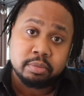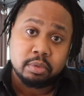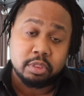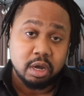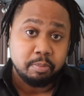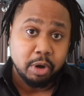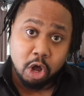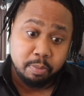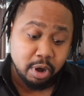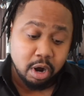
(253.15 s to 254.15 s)
the
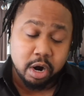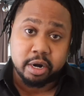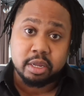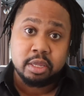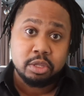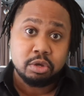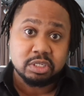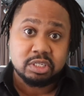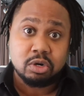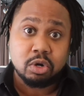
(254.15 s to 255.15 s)
ballpark, you can
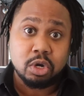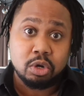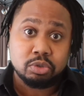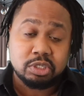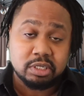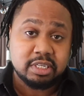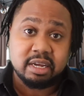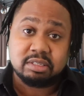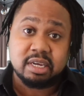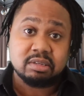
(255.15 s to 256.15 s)
still go to
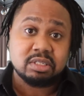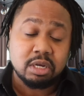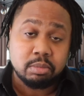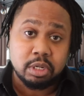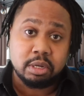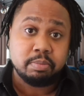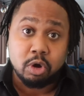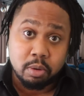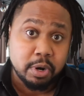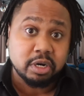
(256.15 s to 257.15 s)
downtown Summerlin,
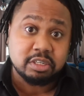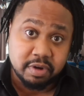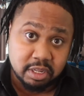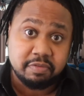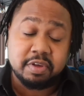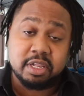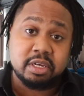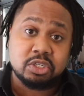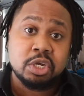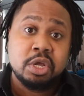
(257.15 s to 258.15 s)
Boca Park, Tavali
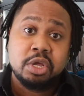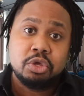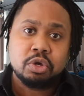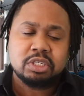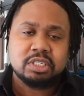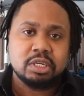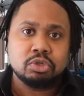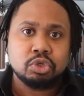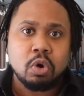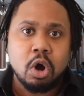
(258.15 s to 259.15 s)
Village. You can still
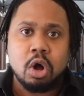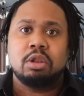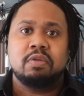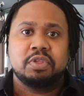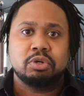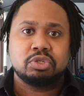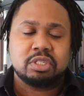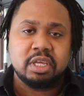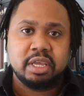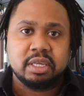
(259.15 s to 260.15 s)
do all of those
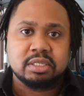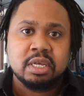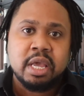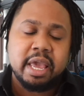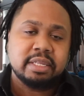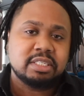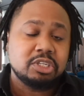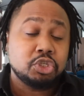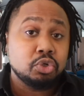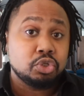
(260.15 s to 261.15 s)
things. And
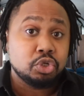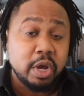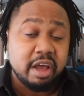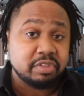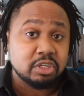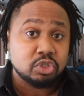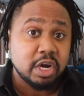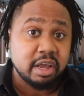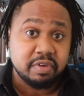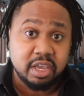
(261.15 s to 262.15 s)
since you do have to
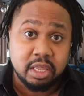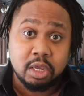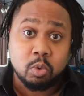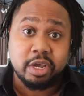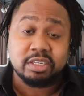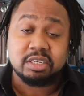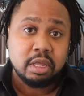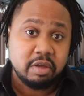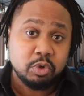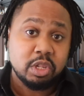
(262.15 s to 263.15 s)
drive anyways,
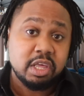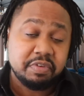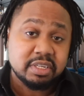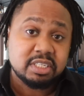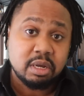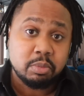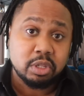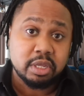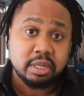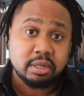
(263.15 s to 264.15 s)
if you live in
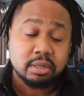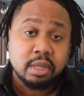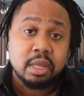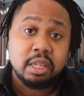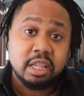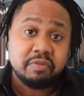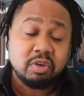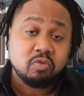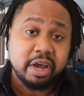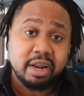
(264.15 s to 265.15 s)
Summerlin,
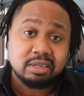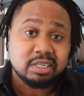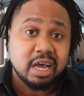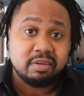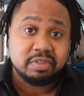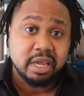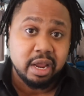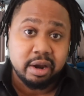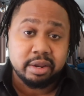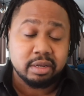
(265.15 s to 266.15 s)
living right outside of the
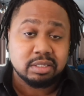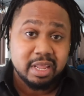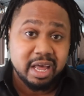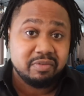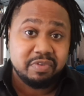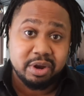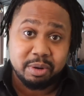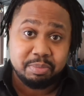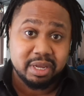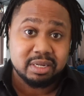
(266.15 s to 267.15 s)
area, not a very
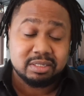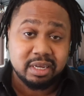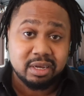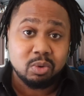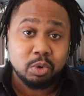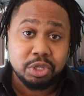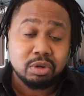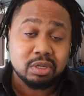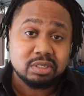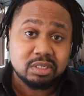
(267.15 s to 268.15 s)
big deal when you
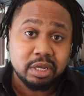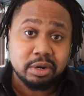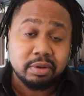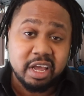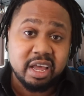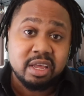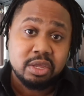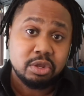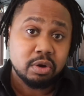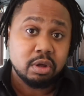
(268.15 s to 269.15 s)
consider that
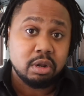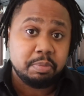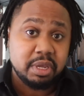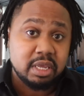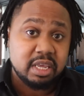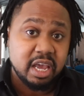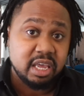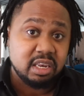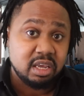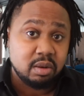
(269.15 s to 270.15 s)
you're going to be
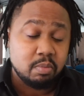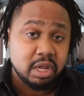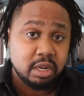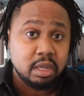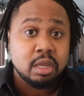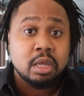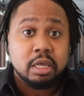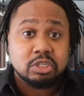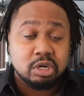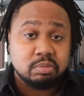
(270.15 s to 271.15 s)
gaining money
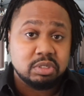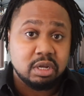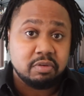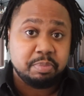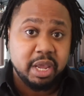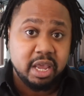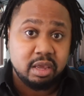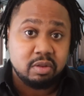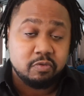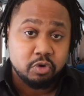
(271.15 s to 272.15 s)
in terms of
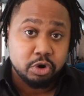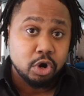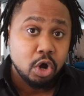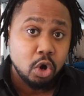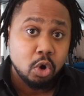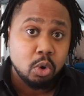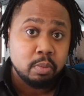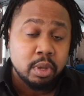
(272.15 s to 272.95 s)
paying for your home,